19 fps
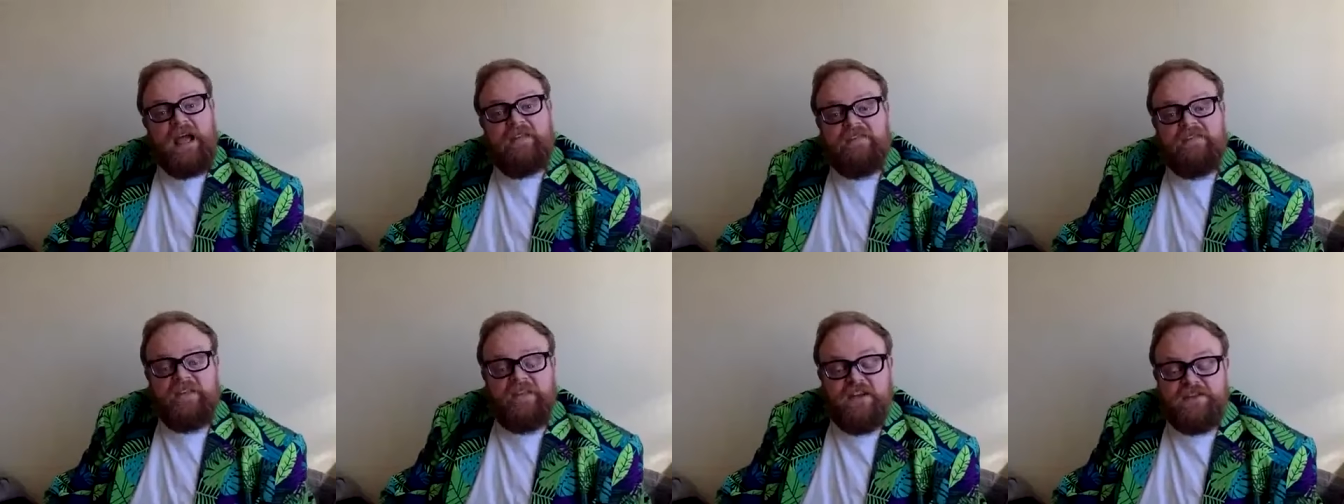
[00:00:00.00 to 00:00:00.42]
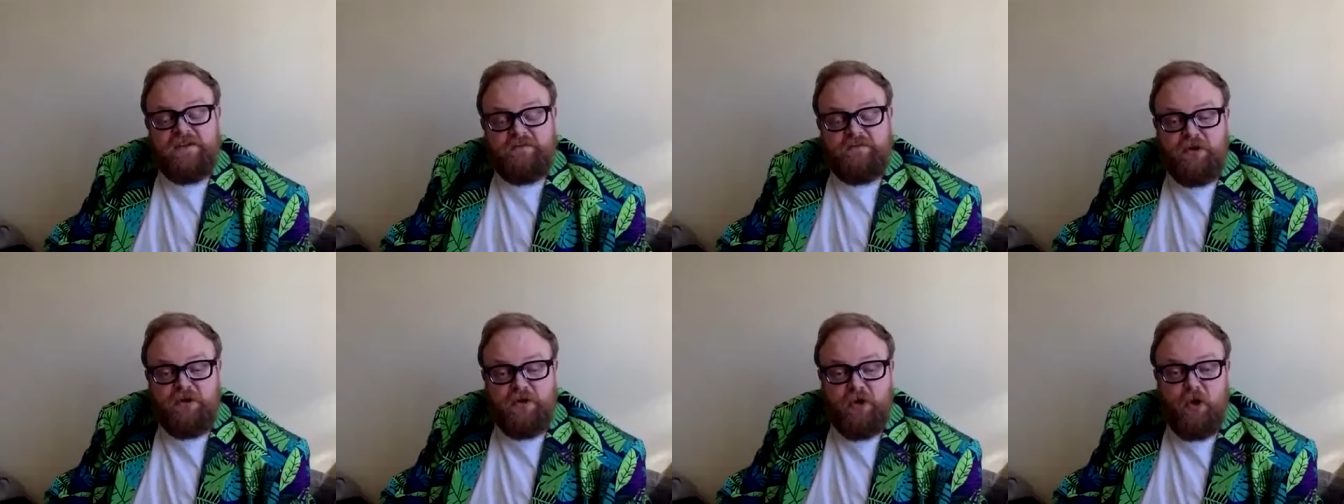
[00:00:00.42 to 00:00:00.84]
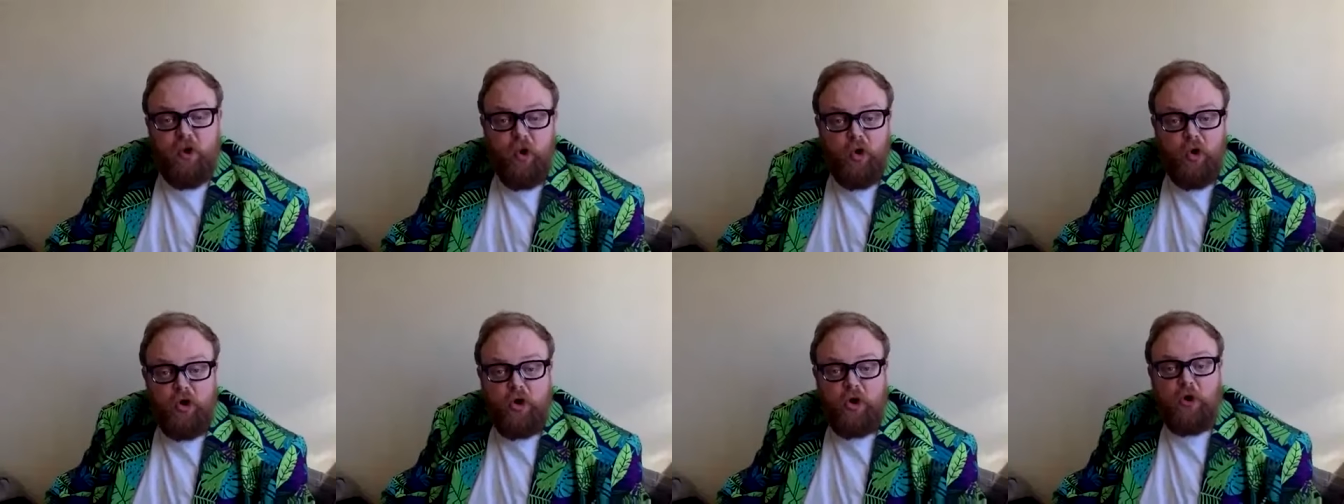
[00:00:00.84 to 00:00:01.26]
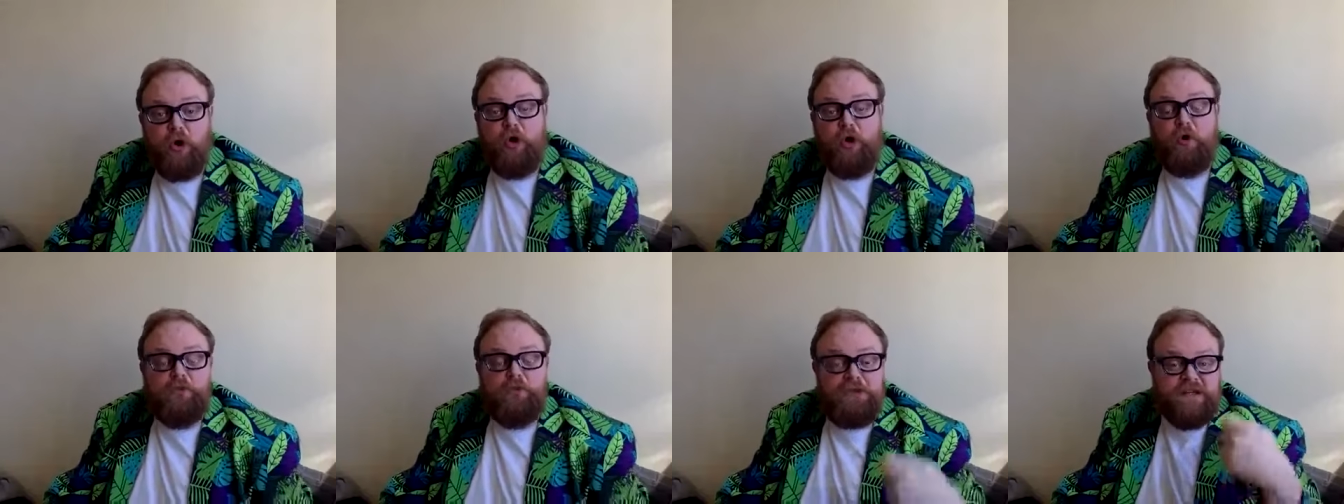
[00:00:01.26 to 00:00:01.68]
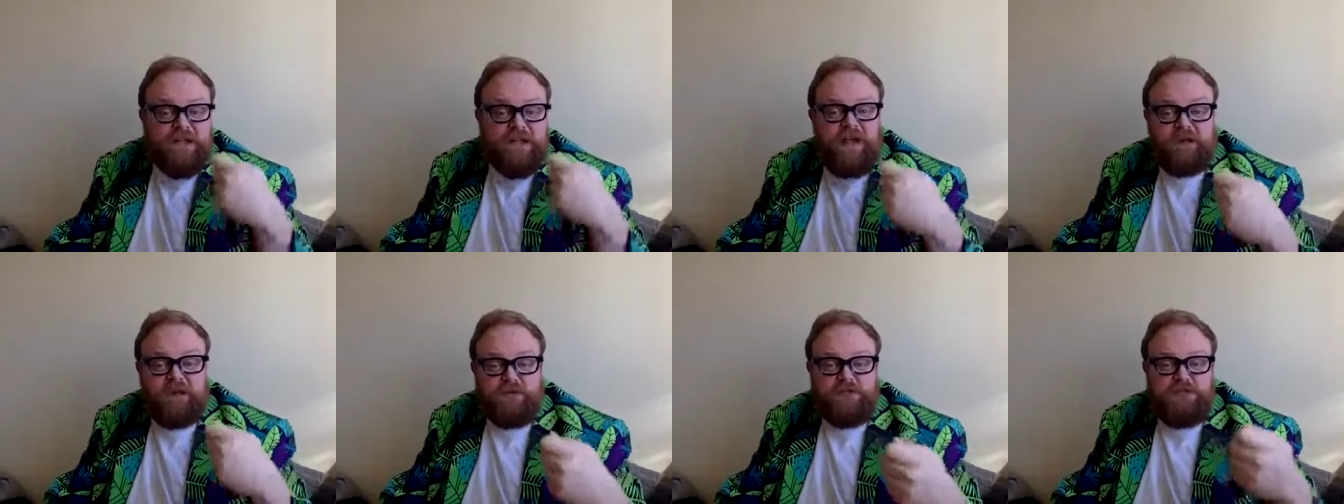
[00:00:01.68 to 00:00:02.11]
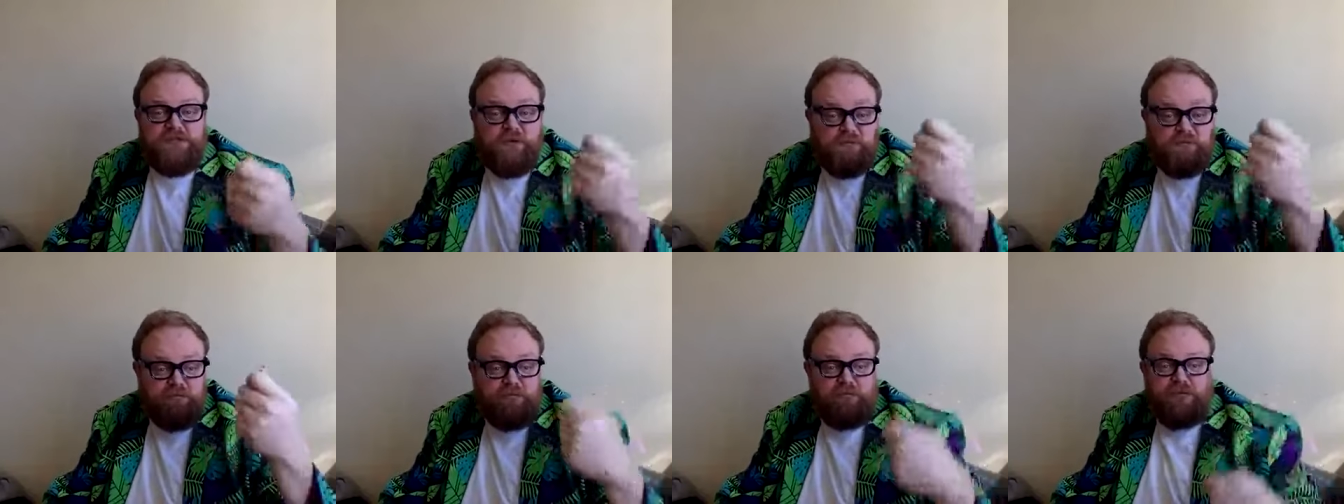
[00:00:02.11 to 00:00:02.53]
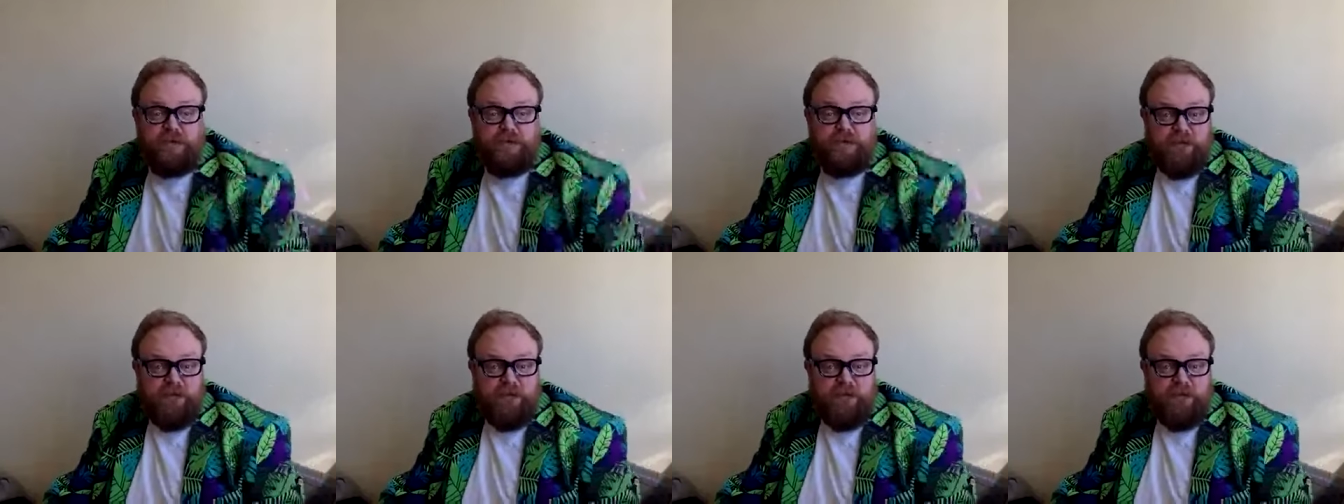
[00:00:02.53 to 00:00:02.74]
and they used to put a hook up your nose, pull